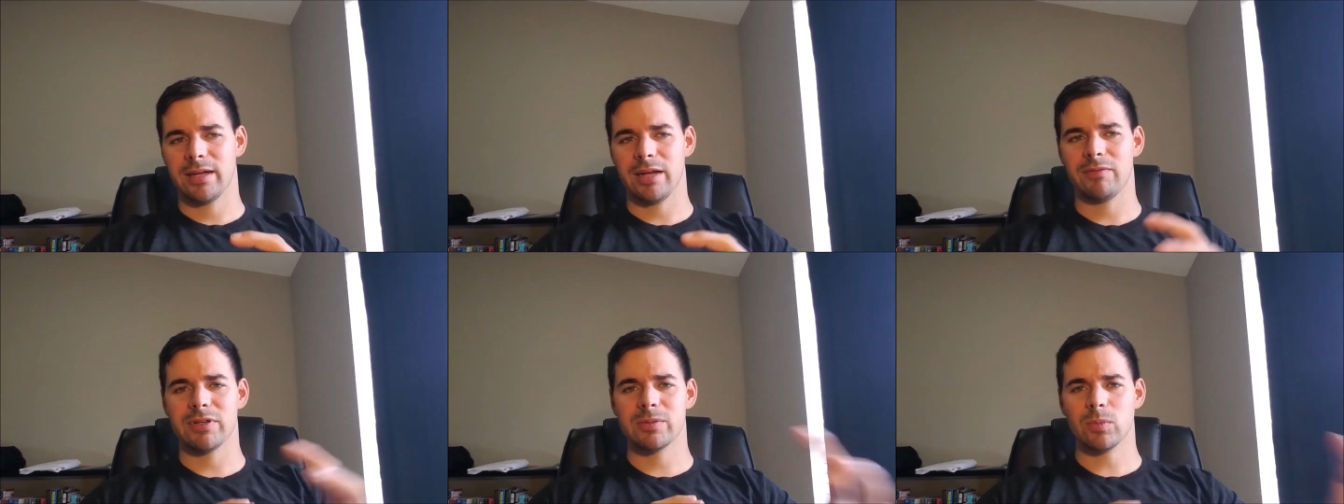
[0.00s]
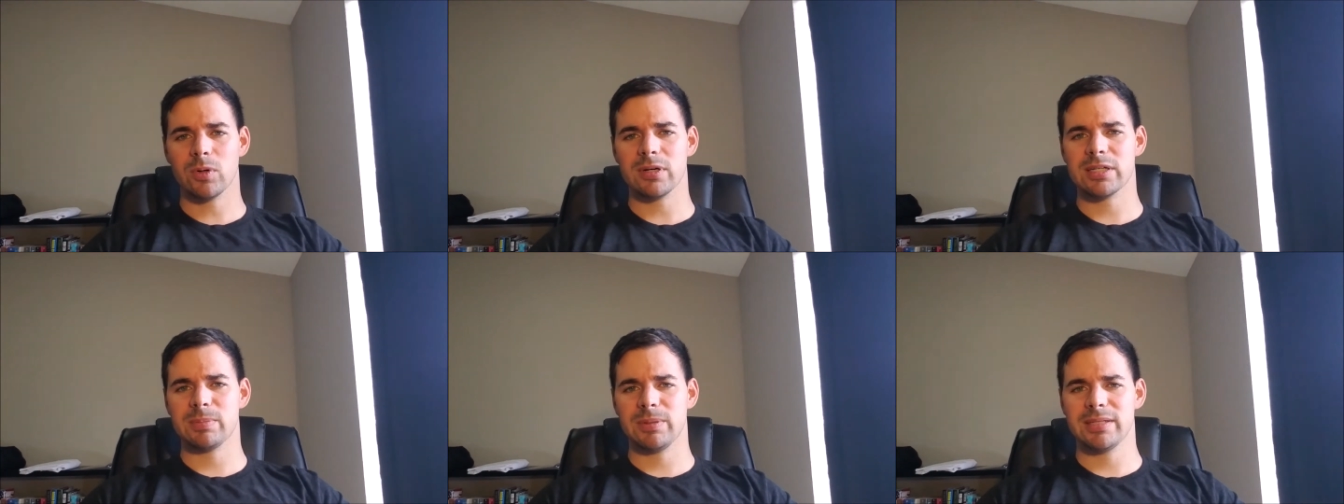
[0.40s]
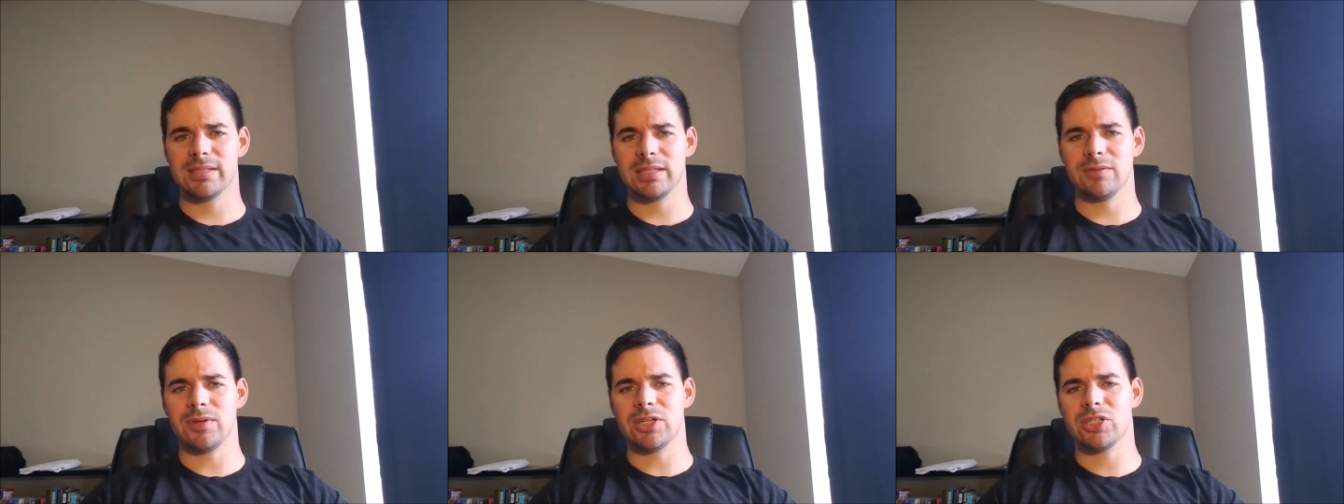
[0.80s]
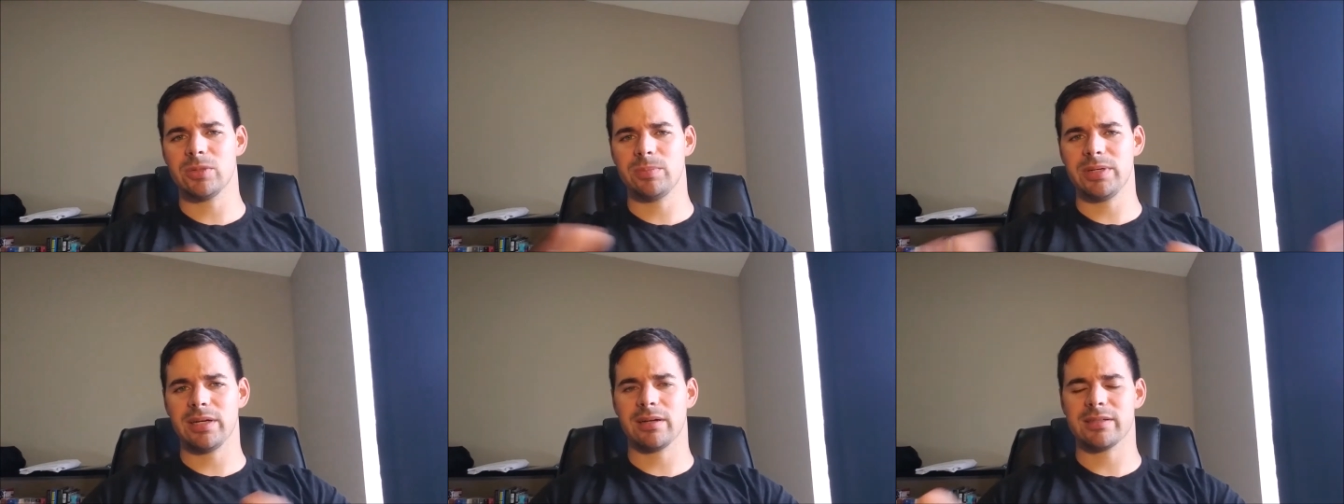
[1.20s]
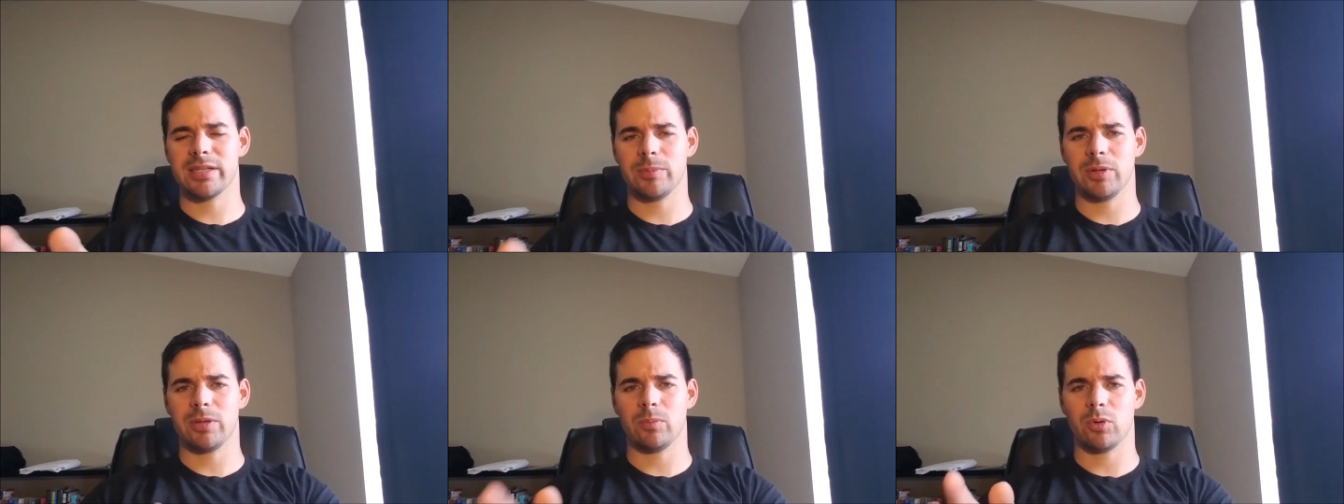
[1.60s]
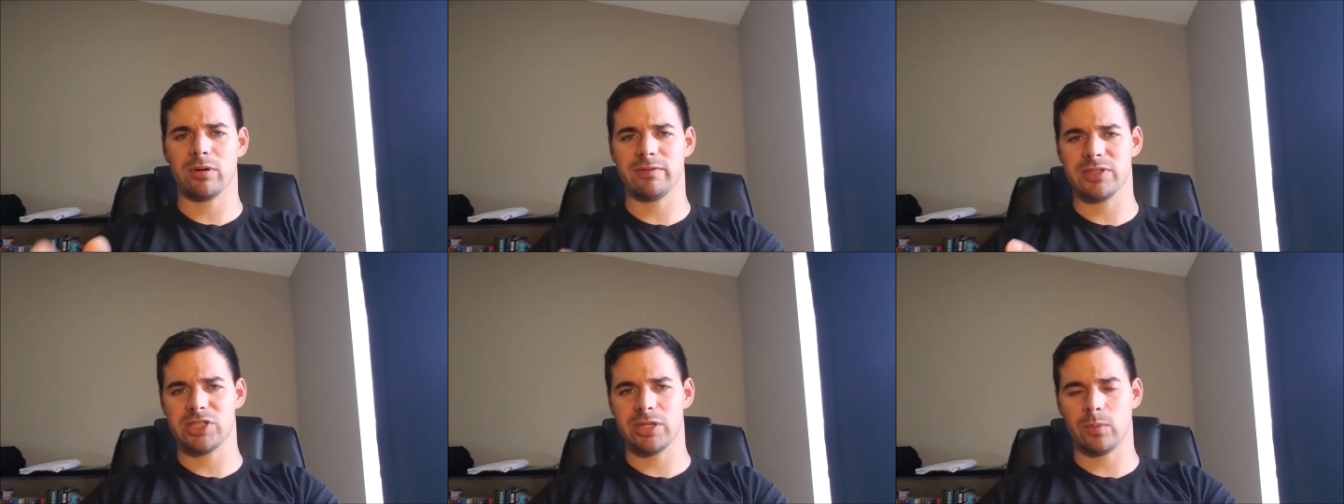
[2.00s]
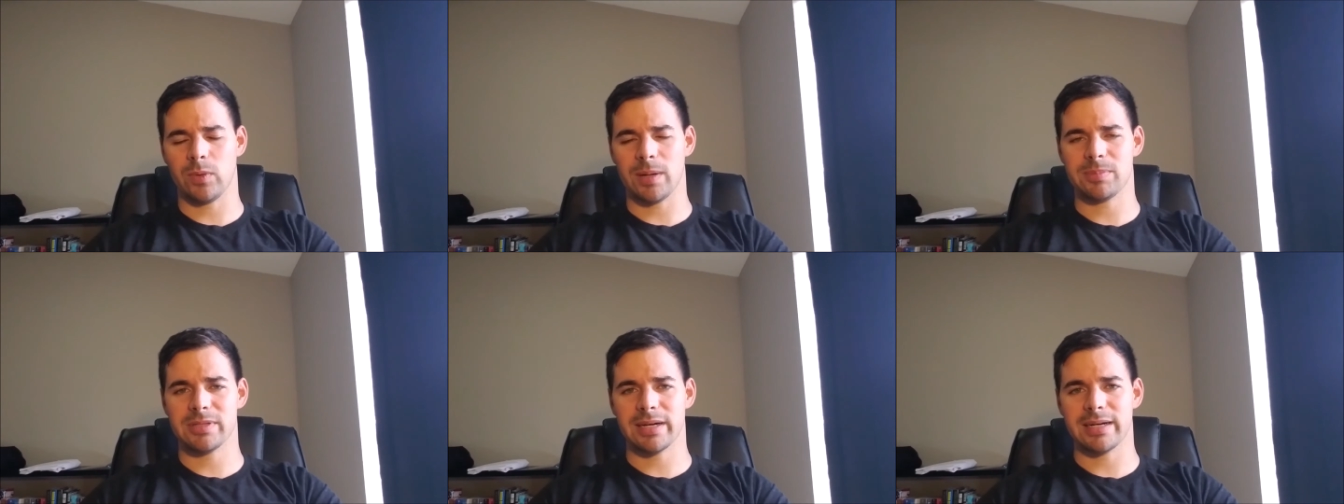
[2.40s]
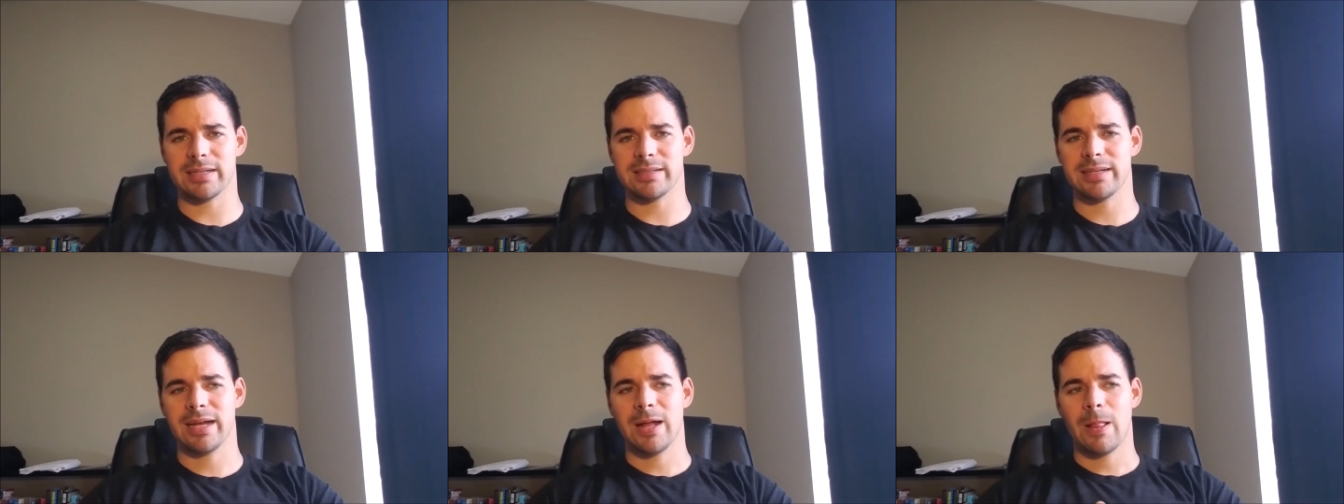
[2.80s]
If it's more expensive, it should be on some of the more legit websites.